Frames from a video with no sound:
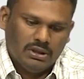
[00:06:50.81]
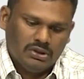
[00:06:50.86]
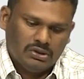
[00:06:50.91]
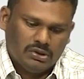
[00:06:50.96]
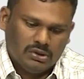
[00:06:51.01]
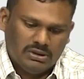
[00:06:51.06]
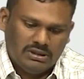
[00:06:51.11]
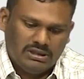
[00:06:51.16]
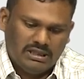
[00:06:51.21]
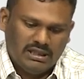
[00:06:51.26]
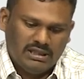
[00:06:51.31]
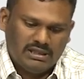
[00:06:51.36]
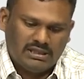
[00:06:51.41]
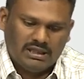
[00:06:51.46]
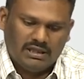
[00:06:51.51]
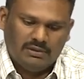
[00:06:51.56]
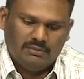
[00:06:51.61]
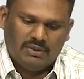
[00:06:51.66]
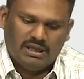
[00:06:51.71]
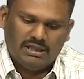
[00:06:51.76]
So, G
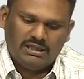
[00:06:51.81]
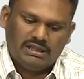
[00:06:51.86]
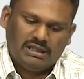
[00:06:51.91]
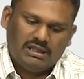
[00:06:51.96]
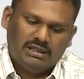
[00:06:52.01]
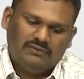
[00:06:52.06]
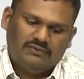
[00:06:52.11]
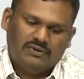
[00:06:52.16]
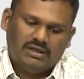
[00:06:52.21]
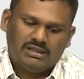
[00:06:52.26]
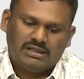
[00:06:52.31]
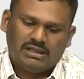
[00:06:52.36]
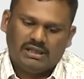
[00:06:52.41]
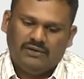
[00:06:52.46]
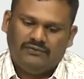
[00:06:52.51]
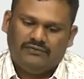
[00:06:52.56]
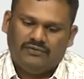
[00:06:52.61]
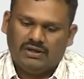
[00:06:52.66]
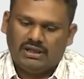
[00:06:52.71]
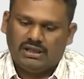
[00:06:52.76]
sigma G inverse,
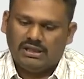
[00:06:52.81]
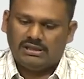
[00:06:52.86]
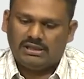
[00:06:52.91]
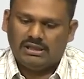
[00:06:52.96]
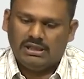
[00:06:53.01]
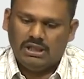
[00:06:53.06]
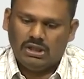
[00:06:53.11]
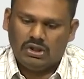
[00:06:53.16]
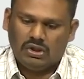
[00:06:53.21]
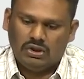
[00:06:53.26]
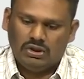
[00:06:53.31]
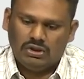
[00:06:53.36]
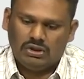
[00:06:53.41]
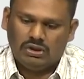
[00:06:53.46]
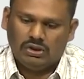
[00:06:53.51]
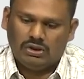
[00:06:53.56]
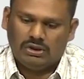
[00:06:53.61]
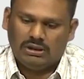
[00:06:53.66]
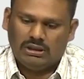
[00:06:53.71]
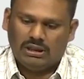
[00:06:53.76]
if it is equal
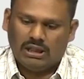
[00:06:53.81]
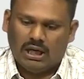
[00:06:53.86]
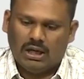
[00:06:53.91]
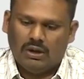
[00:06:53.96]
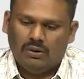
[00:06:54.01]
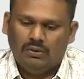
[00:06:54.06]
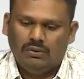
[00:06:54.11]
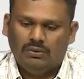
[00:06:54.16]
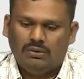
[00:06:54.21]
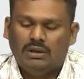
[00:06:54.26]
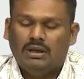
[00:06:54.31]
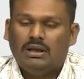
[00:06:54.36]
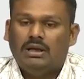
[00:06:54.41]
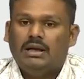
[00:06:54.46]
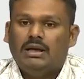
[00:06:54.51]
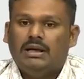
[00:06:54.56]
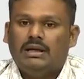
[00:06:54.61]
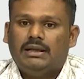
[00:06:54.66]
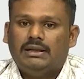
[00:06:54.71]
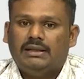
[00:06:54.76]
to tau,
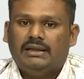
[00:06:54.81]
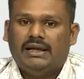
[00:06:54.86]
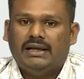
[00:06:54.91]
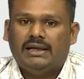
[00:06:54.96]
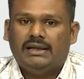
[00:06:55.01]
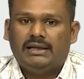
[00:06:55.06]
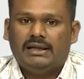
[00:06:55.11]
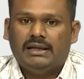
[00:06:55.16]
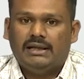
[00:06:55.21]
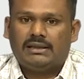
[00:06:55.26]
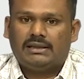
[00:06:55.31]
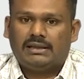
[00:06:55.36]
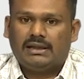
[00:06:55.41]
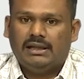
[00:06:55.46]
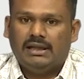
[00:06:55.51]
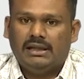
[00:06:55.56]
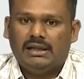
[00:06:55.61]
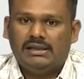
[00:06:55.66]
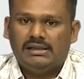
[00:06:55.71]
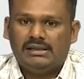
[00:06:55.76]
then it
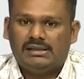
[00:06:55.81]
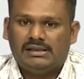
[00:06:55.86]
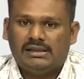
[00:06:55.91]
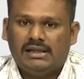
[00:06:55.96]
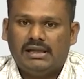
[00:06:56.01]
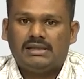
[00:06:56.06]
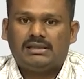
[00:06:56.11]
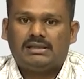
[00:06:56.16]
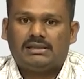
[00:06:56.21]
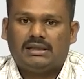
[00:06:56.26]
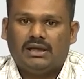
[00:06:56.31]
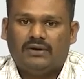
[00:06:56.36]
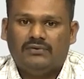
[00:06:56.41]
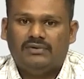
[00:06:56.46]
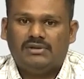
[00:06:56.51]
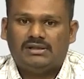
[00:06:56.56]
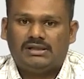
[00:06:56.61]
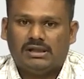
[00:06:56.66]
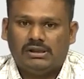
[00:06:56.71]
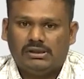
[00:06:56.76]
clearly says tau
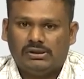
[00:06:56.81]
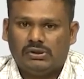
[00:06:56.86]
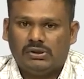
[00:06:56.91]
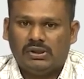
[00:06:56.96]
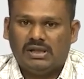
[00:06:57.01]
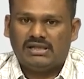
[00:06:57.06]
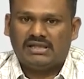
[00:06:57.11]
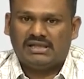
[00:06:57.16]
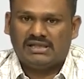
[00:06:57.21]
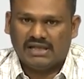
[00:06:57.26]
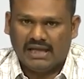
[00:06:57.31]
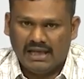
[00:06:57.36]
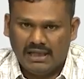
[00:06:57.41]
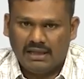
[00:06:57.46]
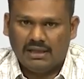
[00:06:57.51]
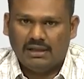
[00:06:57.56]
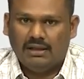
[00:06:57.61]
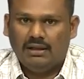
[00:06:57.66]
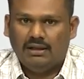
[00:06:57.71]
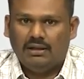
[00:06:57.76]
is also a
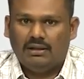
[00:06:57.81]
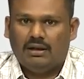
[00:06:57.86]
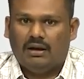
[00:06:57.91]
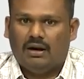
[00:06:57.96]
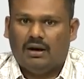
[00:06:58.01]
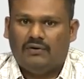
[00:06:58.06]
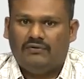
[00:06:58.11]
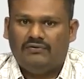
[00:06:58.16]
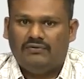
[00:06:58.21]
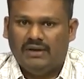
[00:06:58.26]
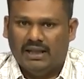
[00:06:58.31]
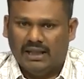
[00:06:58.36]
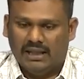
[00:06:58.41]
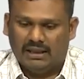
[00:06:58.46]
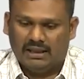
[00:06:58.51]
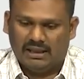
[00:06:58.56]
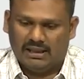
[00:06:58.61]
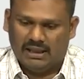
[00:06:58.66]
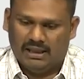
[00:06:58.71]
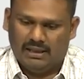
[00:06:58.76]
cycle of
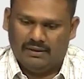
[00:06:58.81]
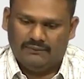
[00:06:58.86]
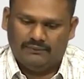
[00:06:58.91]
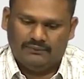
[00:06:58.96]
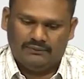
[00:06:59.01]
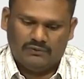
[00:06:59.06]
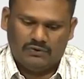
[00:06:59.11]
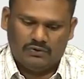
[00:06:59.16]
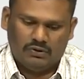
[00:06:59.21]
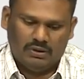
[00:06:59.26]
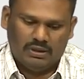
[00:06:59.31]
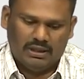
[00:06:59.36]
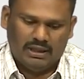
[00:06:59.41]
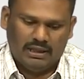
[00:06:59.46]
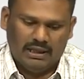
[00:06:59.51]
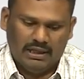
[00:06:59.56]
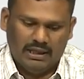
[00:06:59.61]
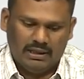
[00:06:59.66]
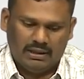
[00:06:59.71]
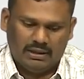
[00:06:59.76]
length k. So, the
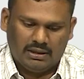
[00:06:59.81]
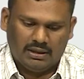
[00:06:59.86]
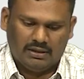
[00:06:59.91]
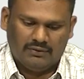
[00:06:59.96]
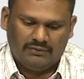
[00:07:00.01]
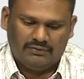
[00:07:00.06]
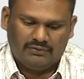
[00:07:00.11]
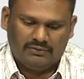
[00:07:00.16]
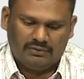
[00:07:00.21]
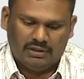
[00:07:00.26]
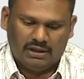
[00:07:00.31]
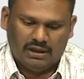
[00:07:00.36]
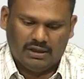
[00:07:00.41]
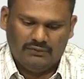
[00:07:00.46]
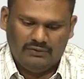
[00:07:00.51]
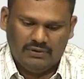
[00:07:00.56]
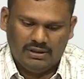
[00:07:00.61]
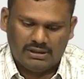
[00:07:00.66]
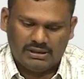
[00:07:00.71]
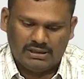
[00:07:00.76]
length of tau
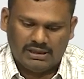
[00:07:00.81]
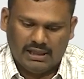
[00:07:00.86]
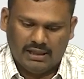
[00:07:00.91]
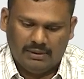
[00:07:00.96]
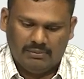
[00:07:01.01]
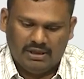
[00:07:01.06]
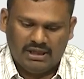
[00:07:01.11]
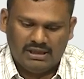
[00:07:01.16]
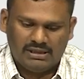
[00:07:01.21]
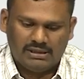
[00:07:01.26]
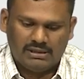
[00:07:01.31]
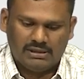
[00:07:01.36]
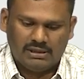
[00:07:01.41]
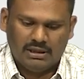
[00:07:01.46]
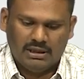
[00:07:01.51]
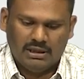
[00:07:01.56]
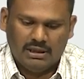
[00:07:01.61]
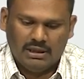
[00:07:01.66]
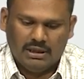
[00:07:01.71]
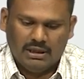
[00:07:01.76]
is same as
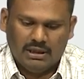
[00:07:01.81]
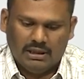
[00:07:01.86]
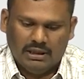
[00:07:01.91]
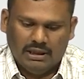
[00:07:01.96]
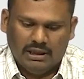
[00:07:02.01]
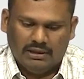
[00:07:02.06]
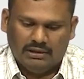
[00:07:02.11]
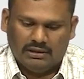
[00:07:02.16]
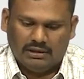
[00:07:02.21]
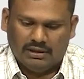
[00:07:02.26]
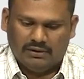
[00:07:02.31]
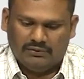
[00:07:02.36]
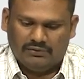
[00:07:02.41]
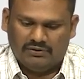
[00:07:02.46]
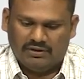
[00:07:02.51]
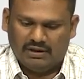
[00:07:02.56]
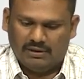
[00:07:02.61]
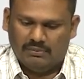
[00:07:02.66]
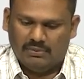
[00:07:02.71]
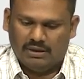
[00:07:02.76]
length of
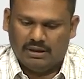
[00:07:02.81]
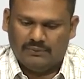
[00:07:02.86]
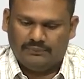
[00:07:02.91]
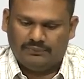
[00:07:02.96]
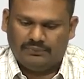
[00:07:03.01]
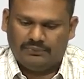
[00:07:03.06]
sigma.